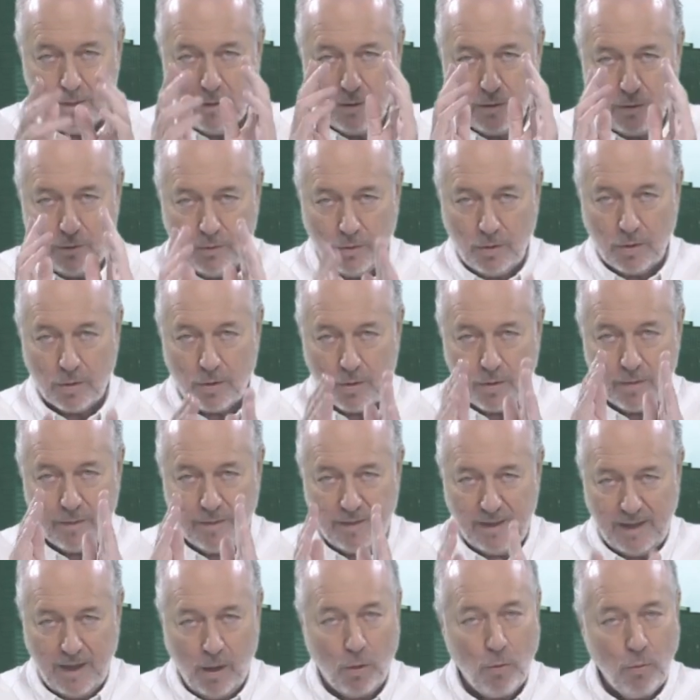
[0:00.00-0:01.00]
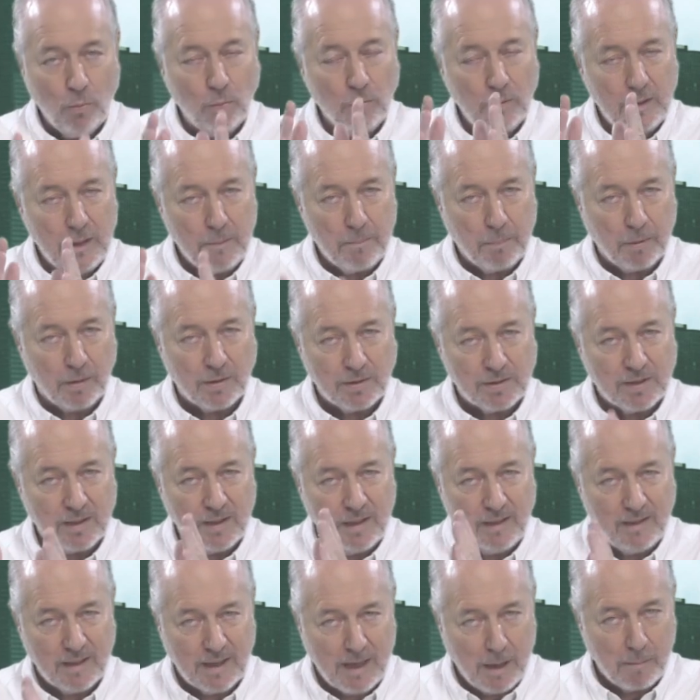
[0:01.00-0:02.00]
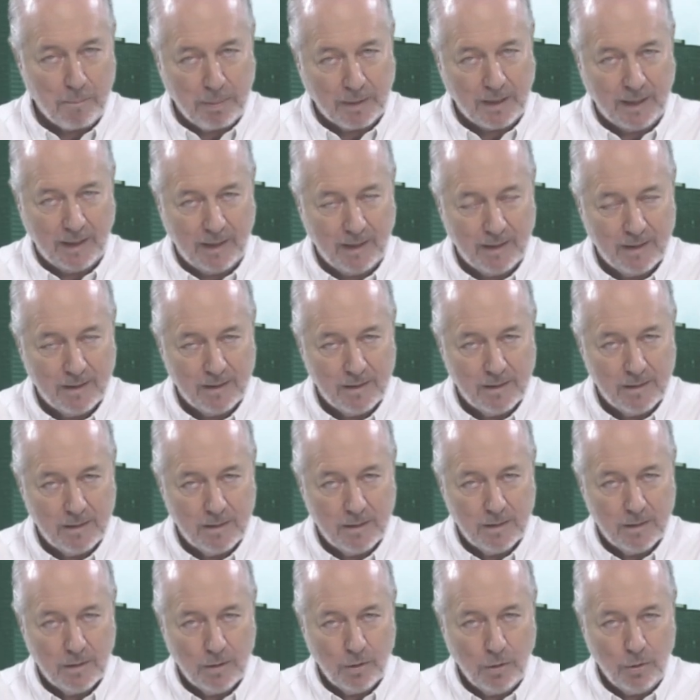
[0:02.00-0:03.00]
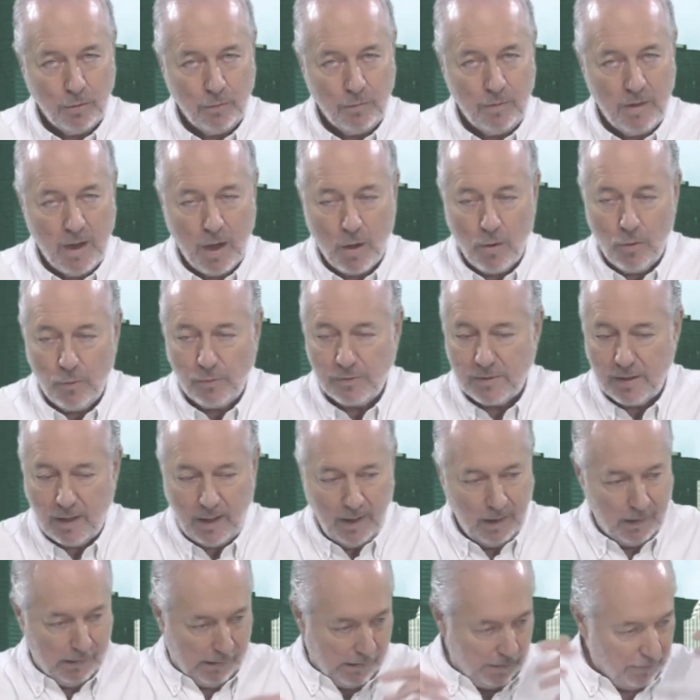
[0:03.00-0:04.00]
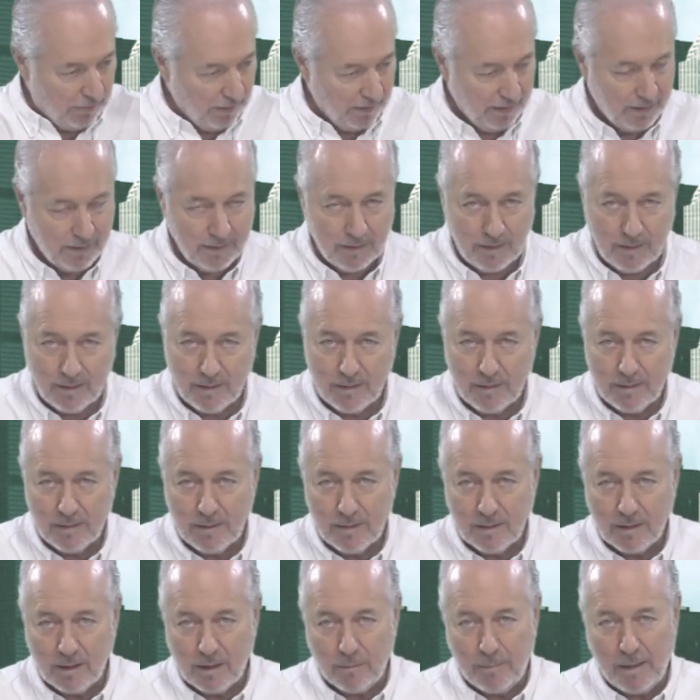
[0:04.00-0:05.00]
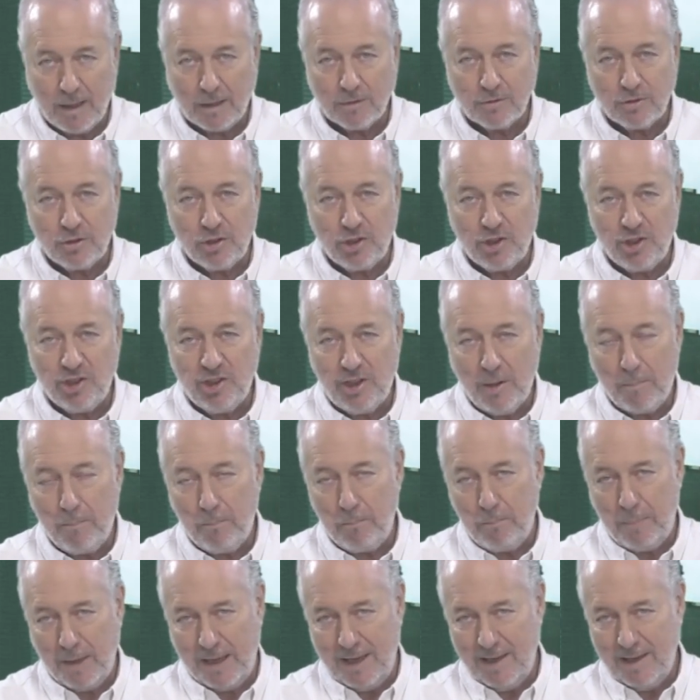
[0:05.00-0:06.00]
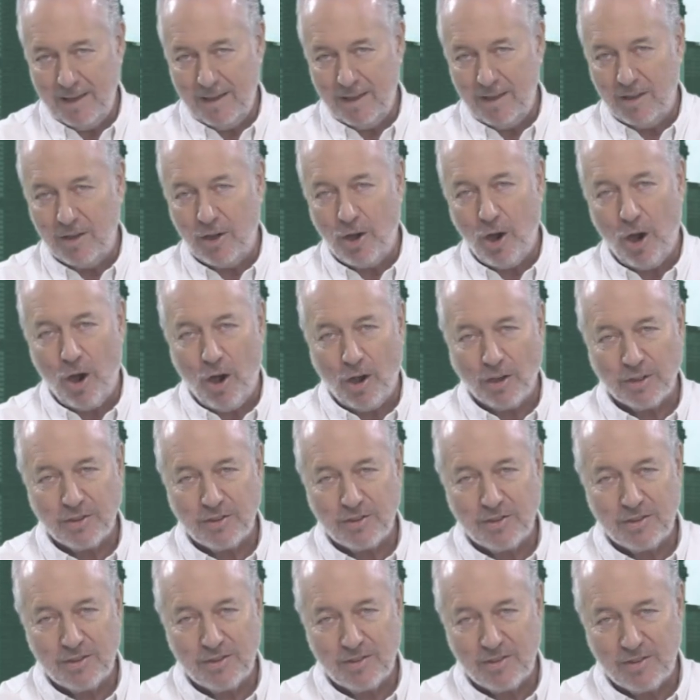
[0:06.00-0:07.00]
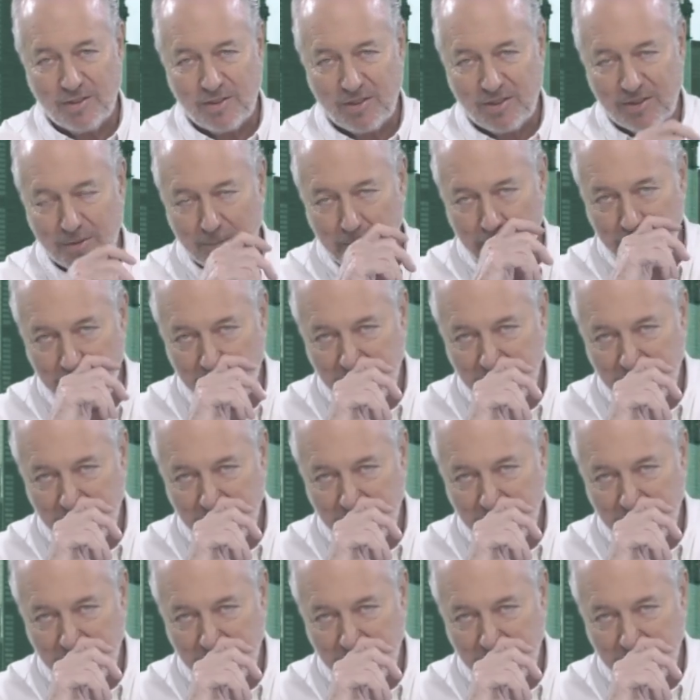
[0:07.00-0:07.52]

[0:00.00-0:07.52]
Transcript: the only person in the company who knows anything about shipping costs.